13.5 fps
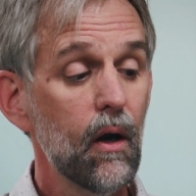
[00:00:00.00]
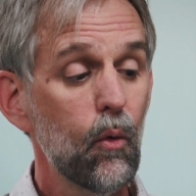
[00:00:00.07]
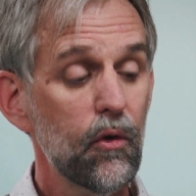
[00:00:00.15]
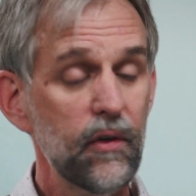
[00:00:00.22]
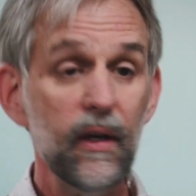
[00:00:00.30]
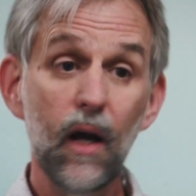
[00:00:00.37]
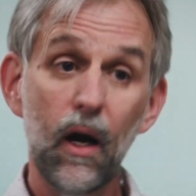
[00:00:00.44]

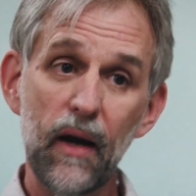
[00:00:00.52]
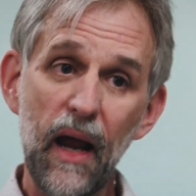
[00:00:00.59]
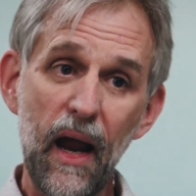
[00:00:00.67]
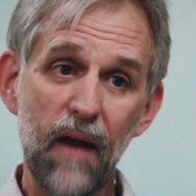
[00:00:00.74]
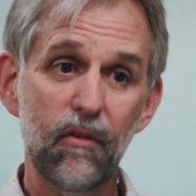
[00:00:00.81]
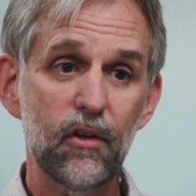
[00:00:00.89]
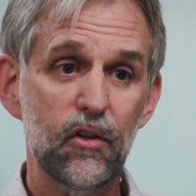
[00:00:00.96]
we're seeing on
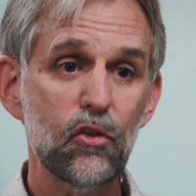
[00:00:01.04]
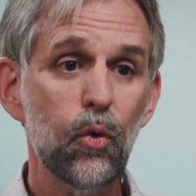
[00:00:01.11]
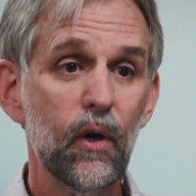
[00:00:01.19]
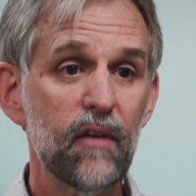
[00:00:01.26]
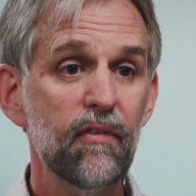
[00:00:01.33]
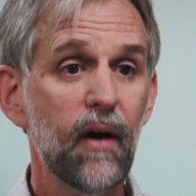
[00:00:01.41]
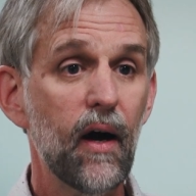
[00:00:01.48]
average
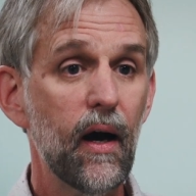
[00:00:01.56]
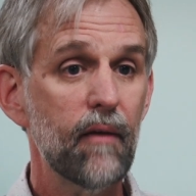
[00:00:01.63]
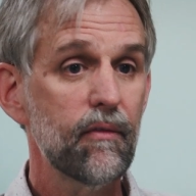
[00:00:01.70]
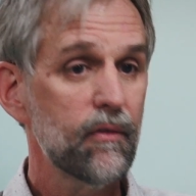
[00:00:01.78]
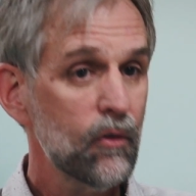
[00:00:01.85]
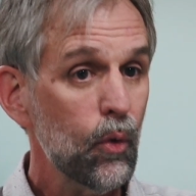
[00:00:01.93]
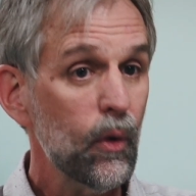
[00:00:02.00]
25,
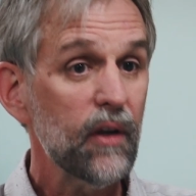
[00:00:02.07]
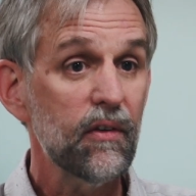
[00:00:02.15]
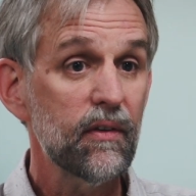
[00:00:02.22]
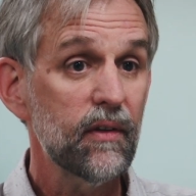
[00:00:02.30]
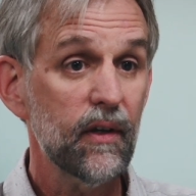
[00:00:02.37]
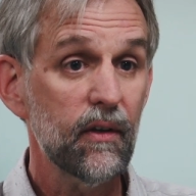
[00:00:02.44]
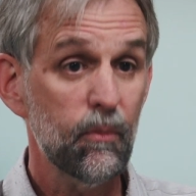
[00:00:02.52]

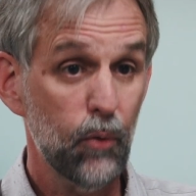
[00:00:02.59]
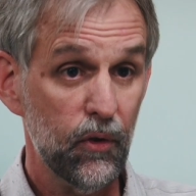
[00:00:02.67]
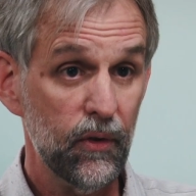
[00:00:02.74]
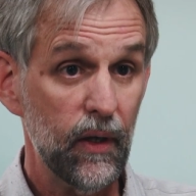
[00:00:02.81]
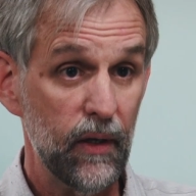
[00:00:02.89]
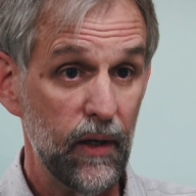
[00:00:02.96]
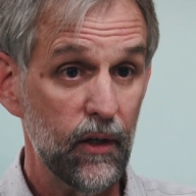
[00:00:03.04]

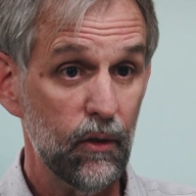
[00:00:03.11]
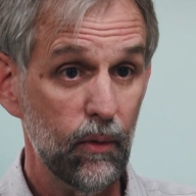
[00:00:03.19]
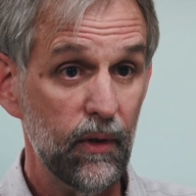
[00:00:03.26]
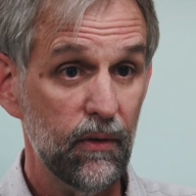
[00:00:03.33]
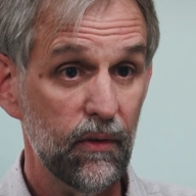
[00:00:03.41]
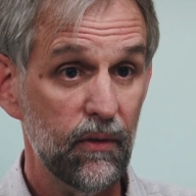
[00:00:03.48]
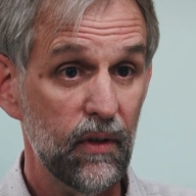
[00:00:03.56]
26%
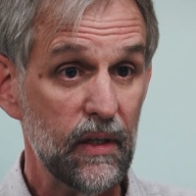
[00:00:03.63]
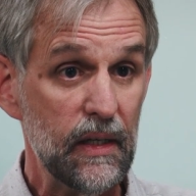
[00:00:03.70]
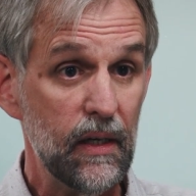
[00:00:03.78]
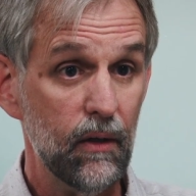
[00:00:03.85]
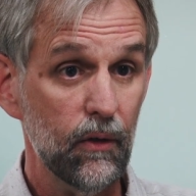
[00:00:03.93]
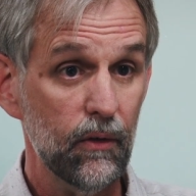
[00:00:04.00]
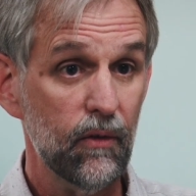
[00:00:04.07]
increases in
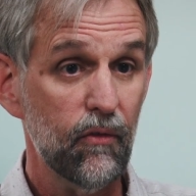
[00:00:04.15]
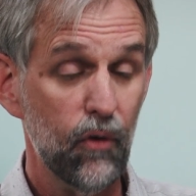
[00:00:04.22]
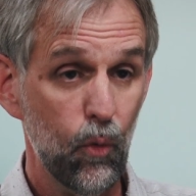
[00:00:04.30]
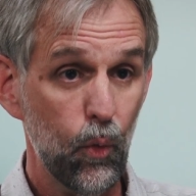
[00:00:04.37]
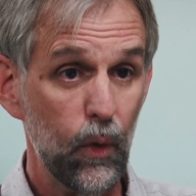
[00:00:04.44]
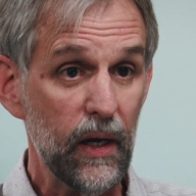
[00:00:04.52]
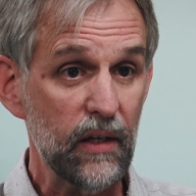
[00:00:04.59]
yield
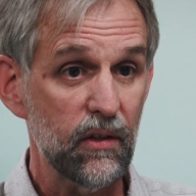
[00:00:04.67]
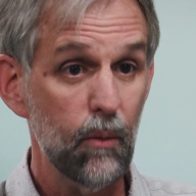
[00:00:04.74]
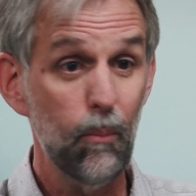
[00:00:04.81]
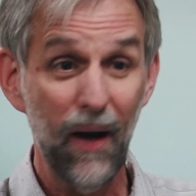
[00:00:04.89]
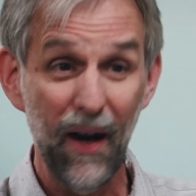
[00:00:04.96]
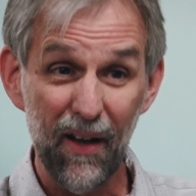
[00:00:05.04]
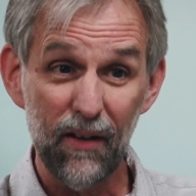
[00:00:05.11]
for wheat,
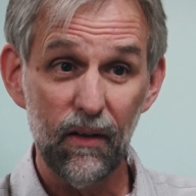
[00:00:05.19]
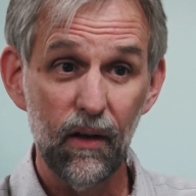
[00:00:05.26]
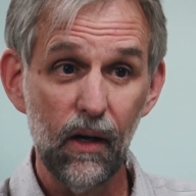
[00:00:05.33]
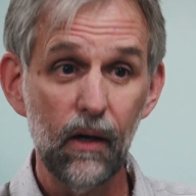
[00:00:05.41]
but